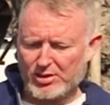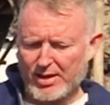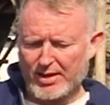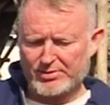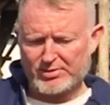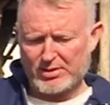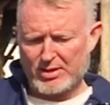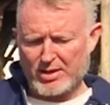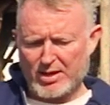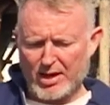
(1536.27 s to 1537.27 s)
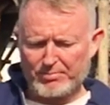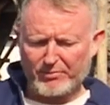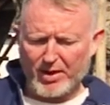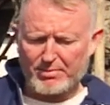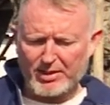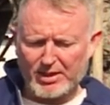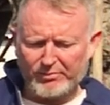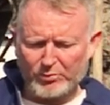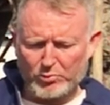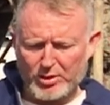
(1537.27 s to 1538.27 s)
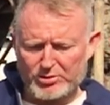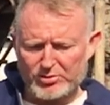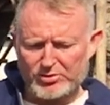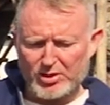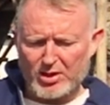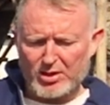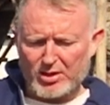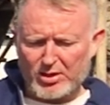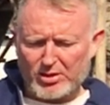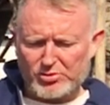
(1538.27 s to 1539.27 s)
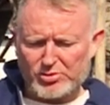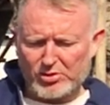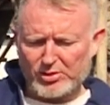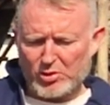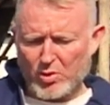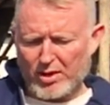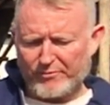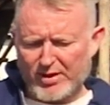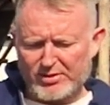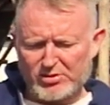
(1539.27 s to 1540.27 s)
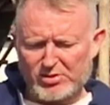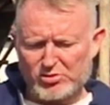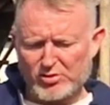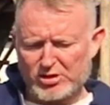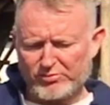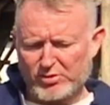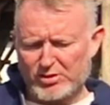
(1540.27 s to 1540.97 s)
a class, and provide meaningful questions certainly qualifies as a stressful